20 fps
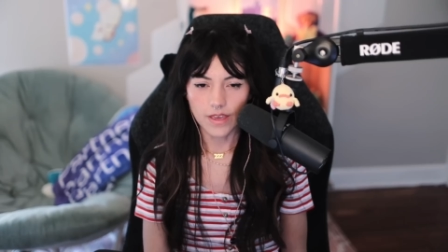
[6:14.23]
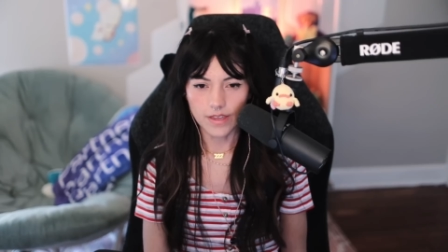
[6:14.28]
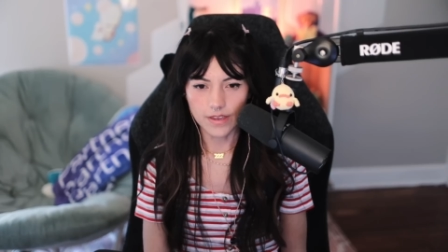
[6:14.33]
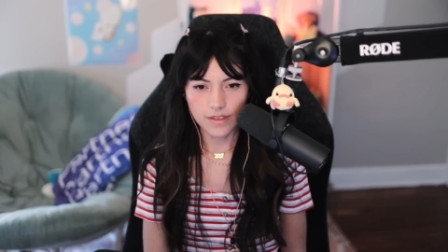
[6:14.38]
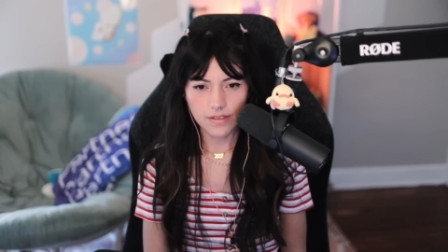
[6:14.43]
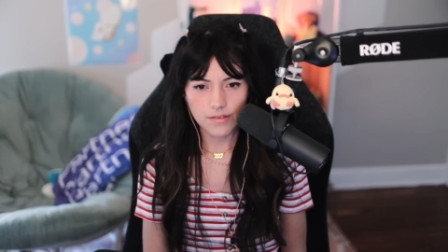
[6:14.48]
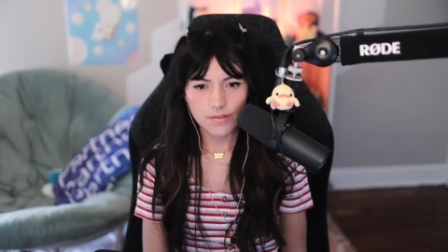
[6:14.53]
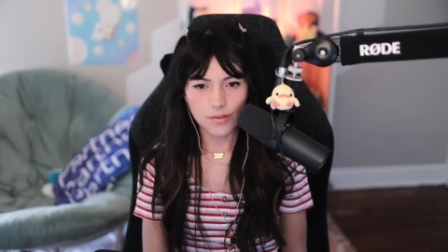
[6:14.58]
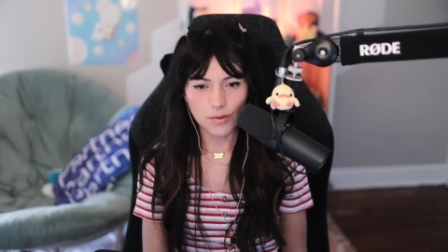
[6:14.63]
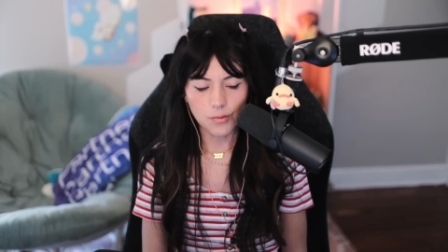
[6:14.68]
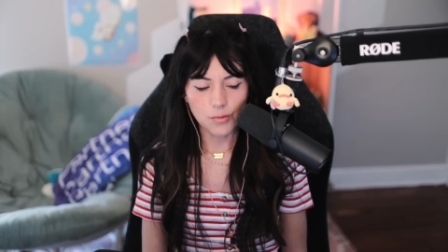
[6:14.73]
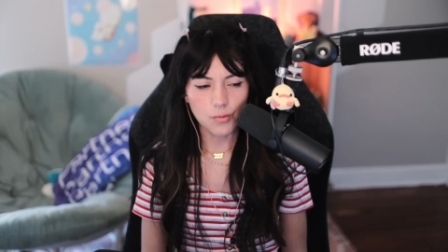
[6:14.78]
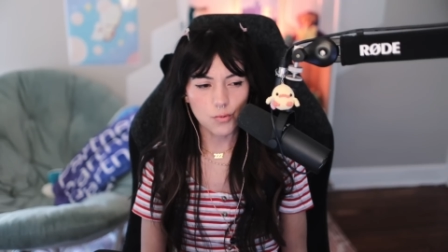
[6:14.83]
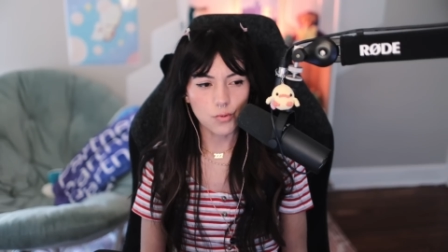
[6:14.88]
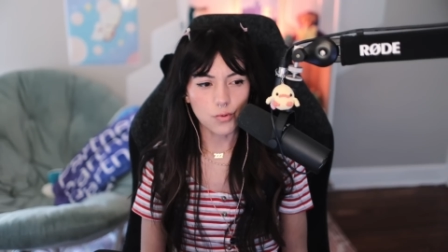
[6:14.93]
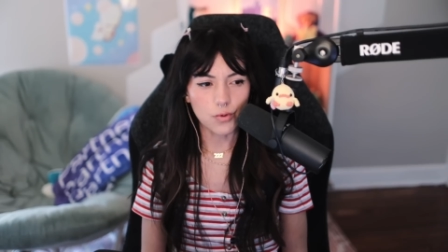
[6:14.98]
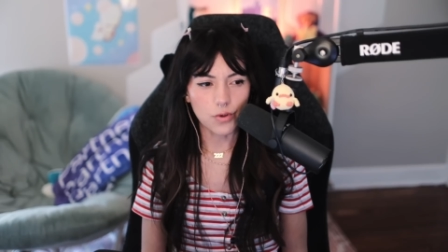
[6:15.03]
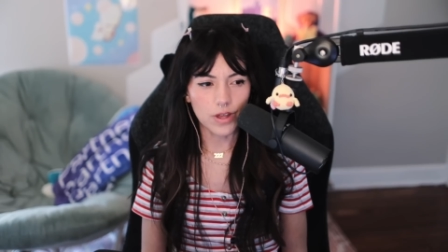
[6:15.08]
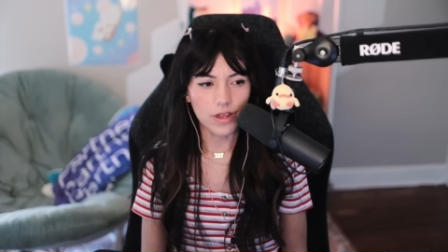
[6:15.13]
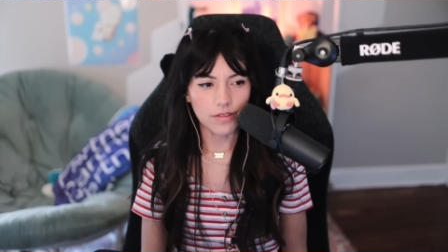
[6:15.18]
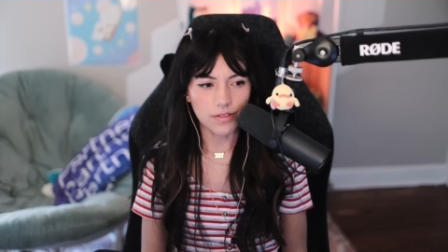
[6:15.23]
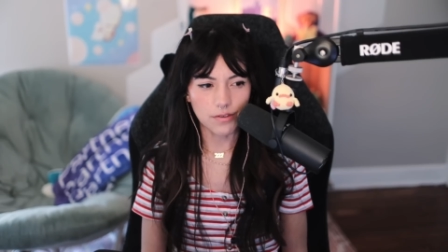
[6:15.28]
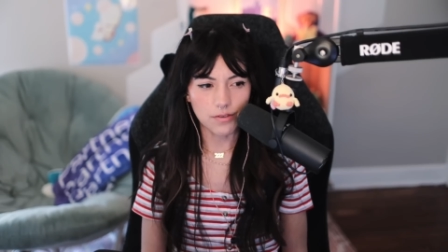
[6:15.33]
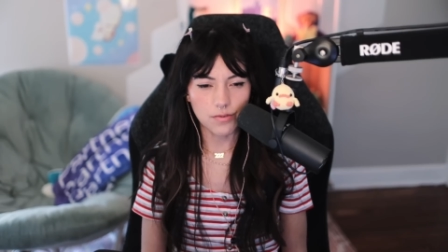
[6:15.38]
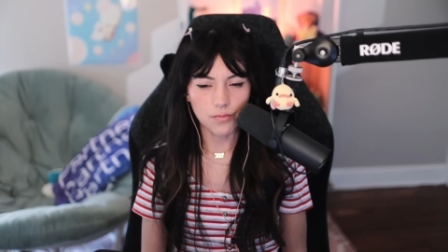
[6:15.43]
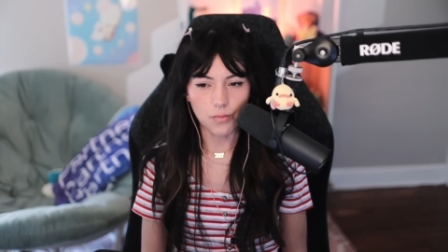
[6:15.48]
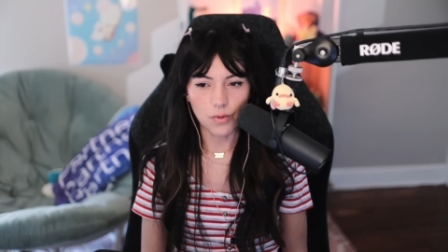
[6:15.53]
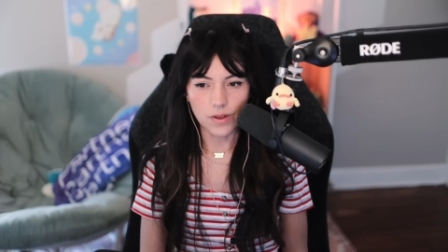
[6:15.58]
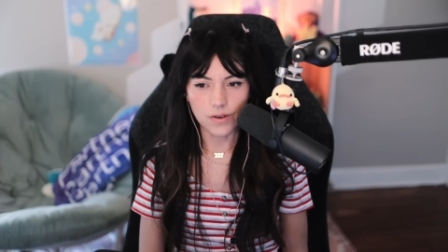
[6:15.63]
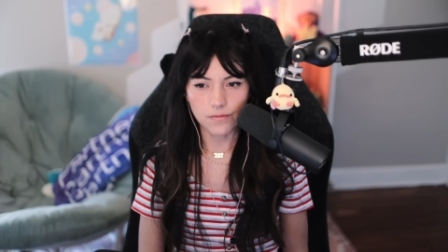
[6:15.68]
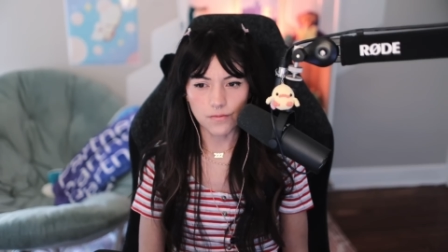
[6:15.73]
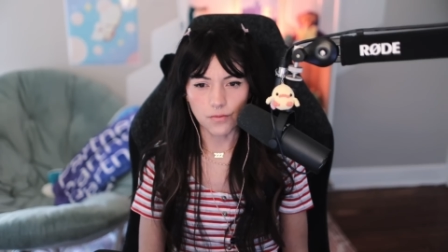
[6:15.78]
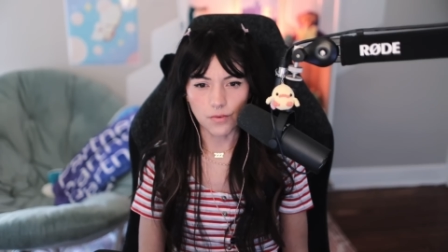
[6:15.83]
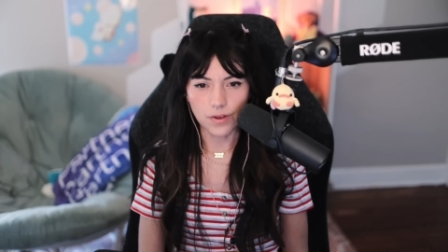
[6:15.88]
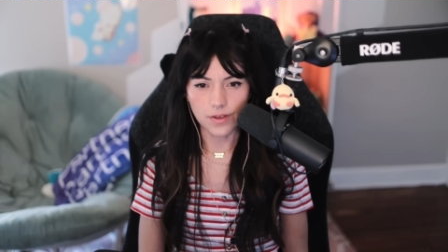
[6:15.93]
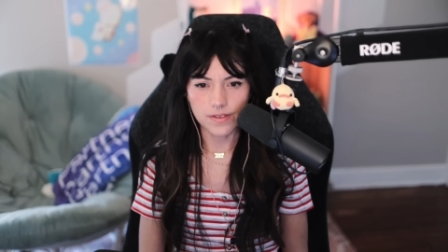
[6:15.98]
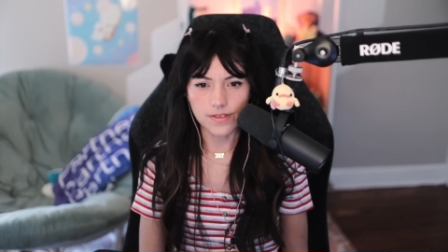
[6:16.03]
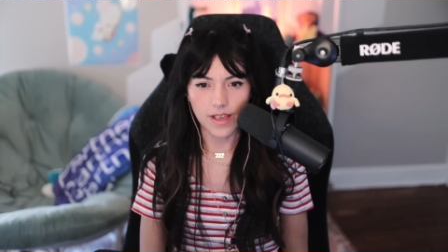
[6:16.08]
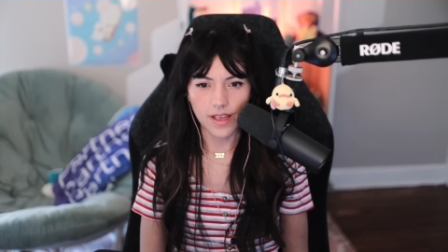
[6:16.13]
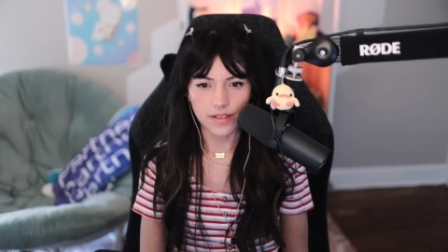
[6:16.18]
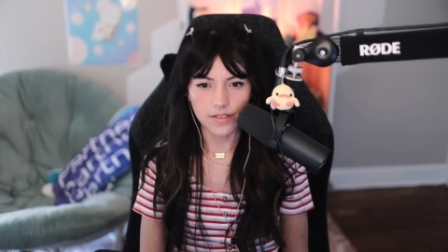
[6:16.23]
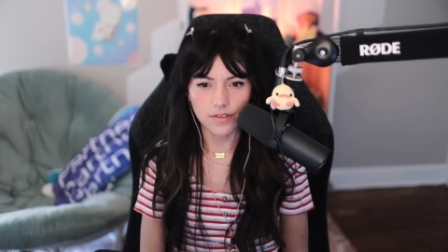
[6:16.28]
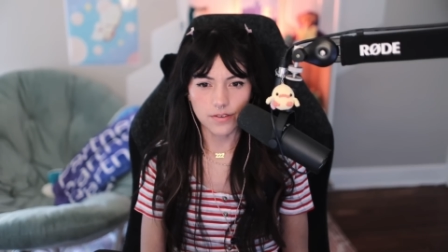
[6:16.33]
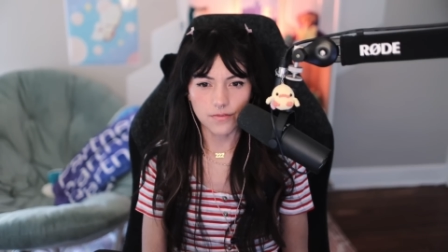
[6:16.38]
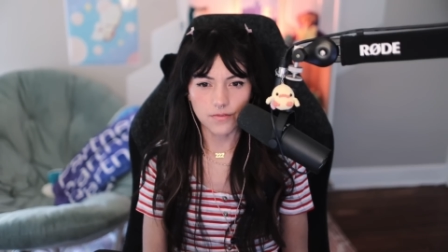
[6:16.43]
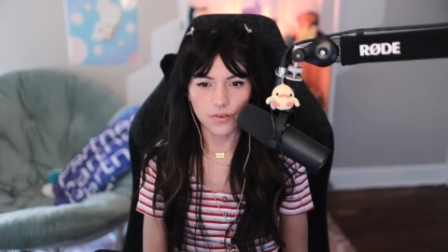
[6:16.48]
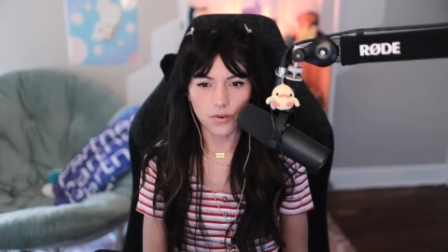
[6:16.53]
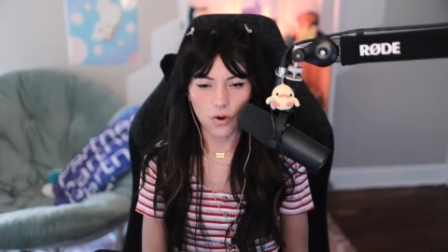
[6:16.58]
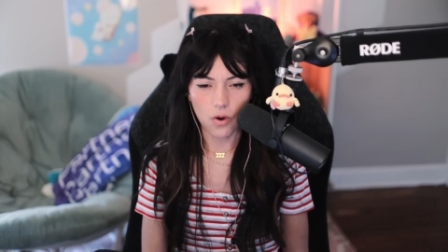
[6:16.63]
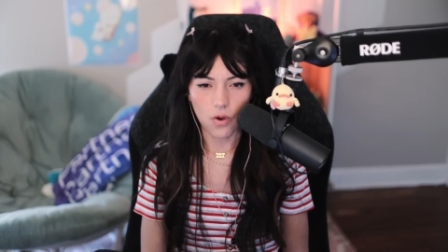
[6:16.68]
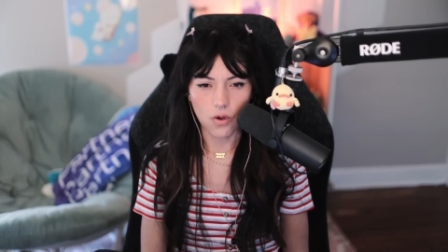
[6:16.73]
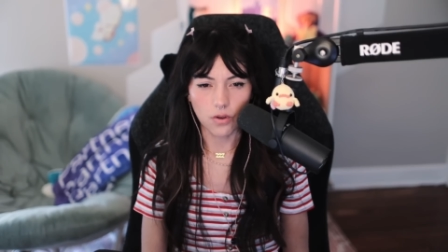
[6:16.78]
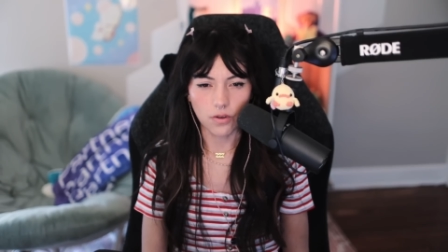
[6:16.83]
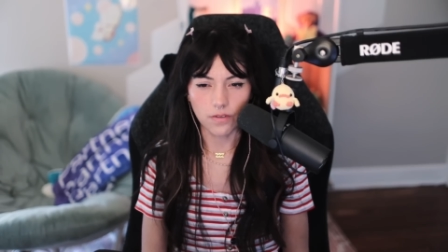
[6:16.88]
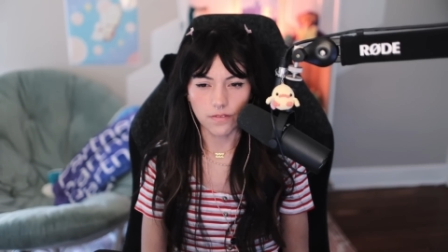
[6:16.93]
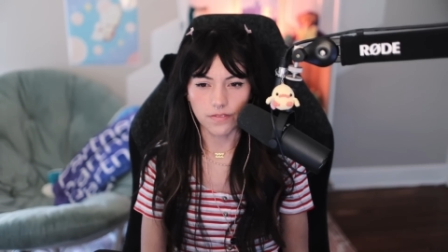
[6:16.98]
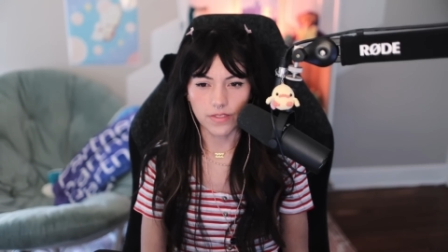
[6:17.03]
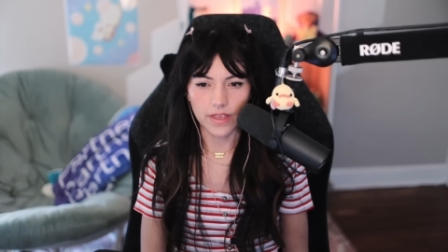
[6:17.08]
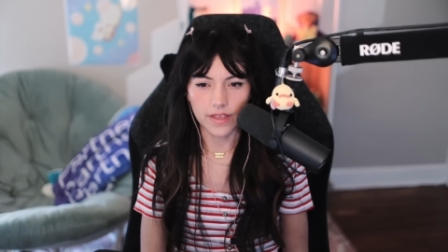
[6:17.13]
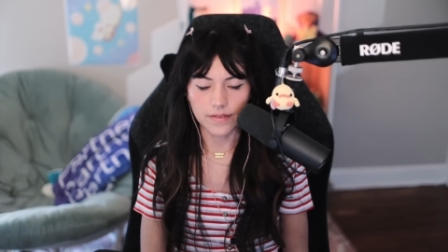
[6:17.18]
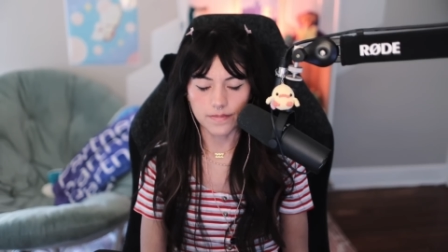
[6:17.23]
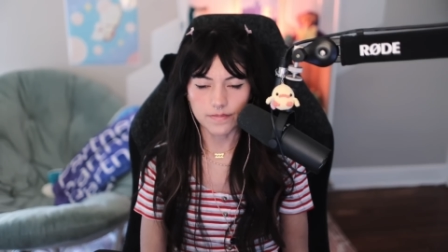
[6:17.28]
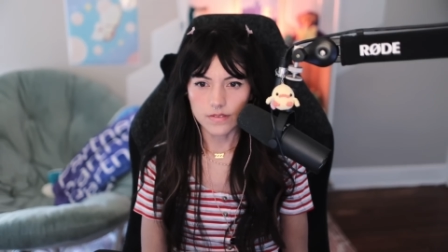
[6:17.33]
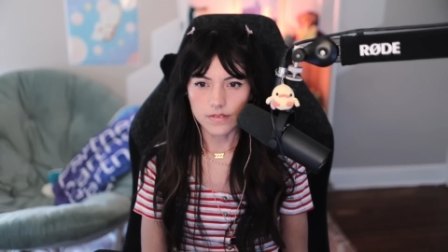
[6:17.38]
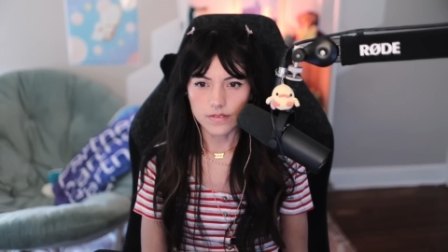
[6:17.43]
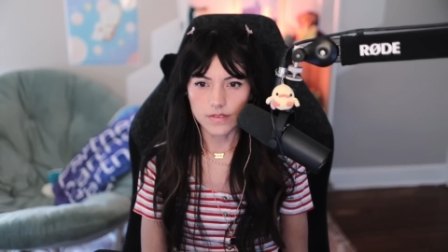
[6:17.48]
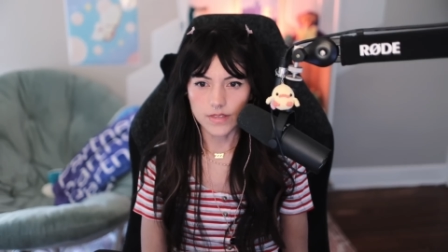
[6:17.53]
is so cool how there's one voice actor for all of them.